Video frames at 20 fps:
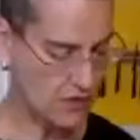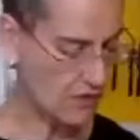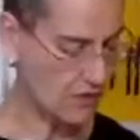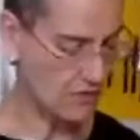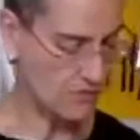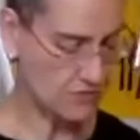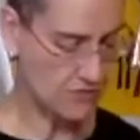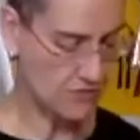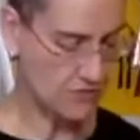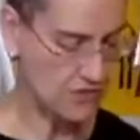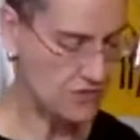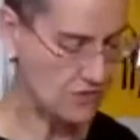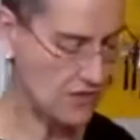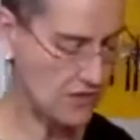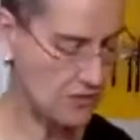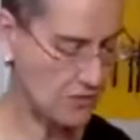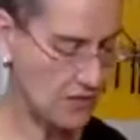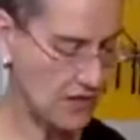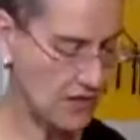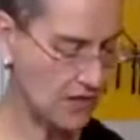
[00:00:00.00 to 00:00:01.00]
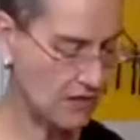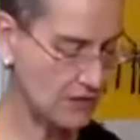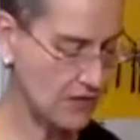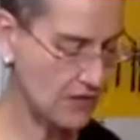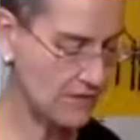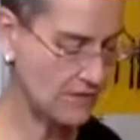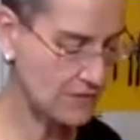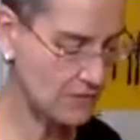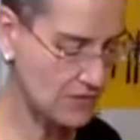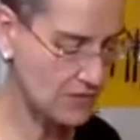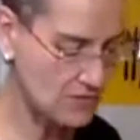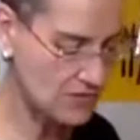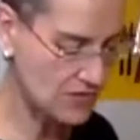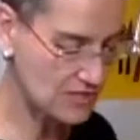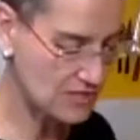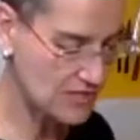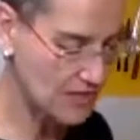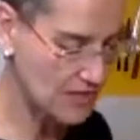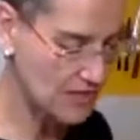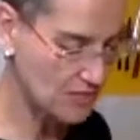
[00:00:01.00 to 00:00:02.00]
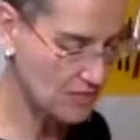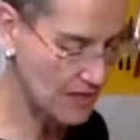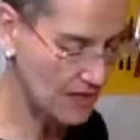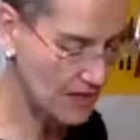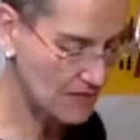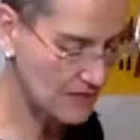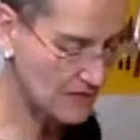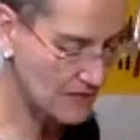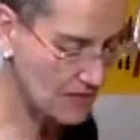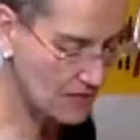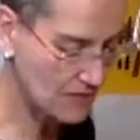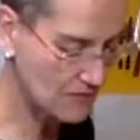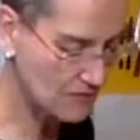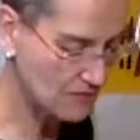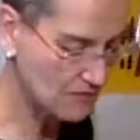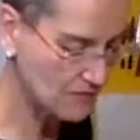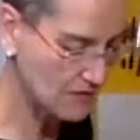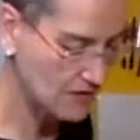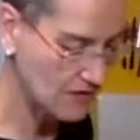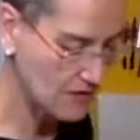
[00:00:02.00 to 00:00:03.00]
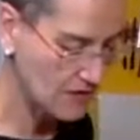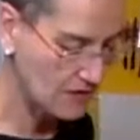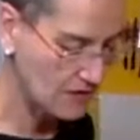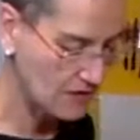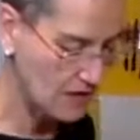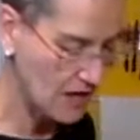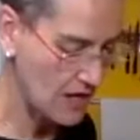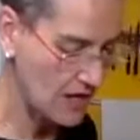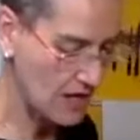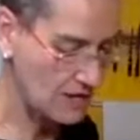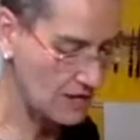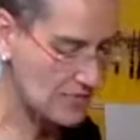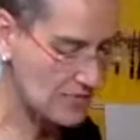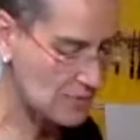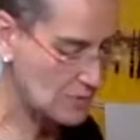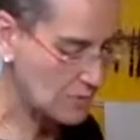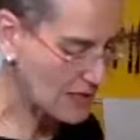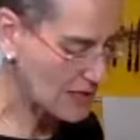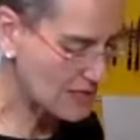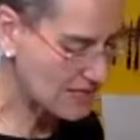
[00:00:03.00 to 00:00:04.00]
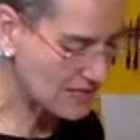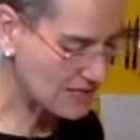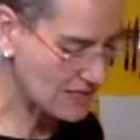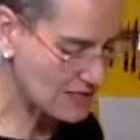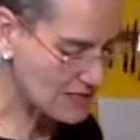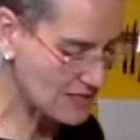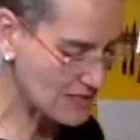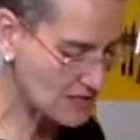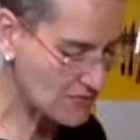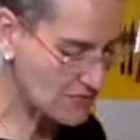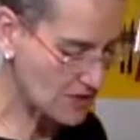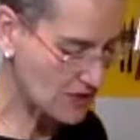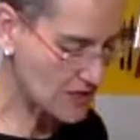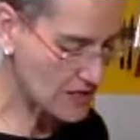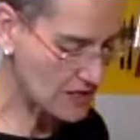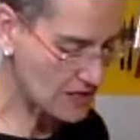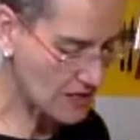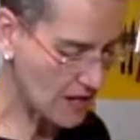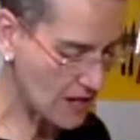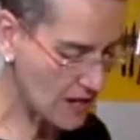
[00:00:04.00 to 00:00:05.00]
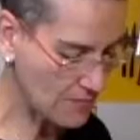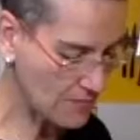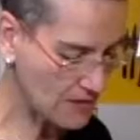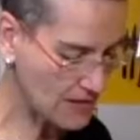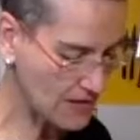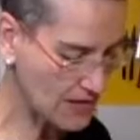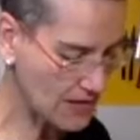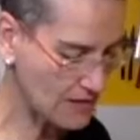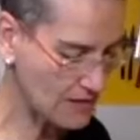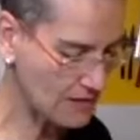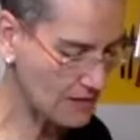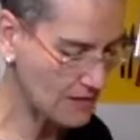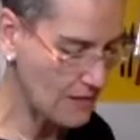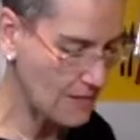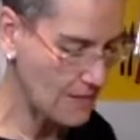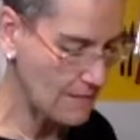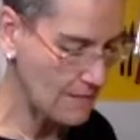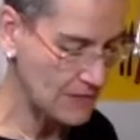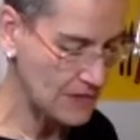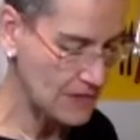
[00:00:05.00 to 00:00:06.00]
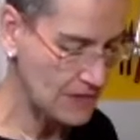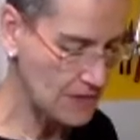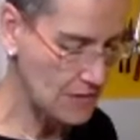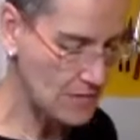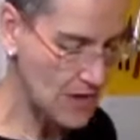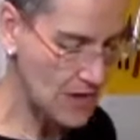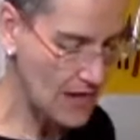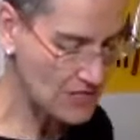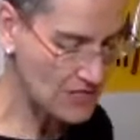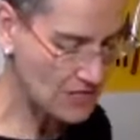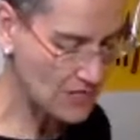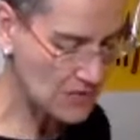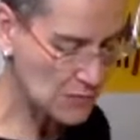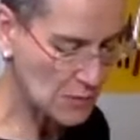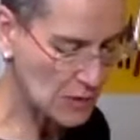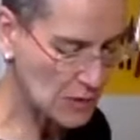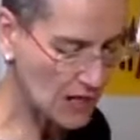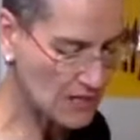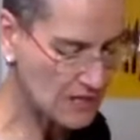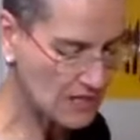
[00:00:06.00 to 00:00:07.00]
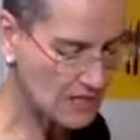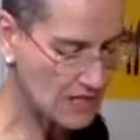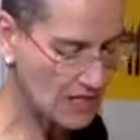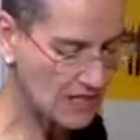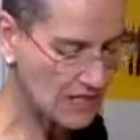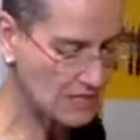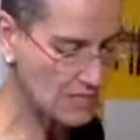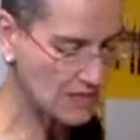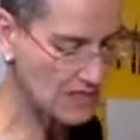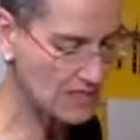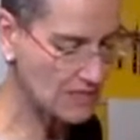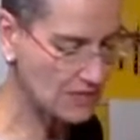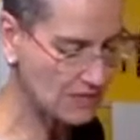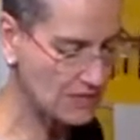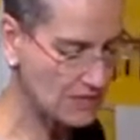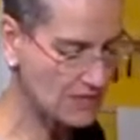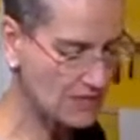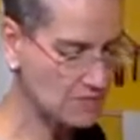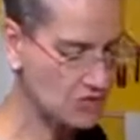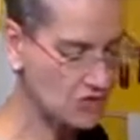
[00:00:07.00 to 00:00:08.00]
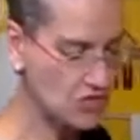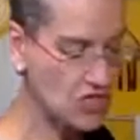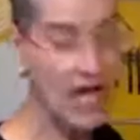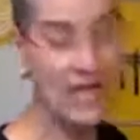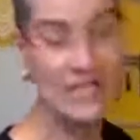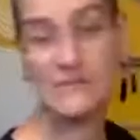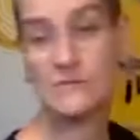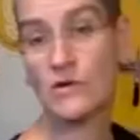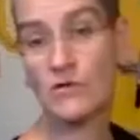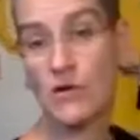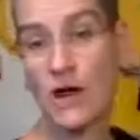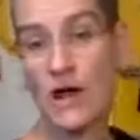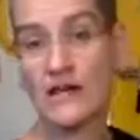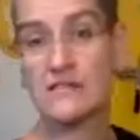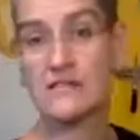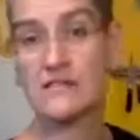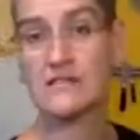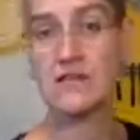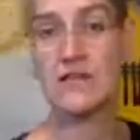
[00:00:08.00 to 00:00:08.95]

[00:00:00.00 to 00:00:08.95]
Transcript: of course, the pear loves it when you just eat it by itself. Uh, spices, it's very accommodating. I mean, imagine this pear sauce mixed in with some jasmine rice.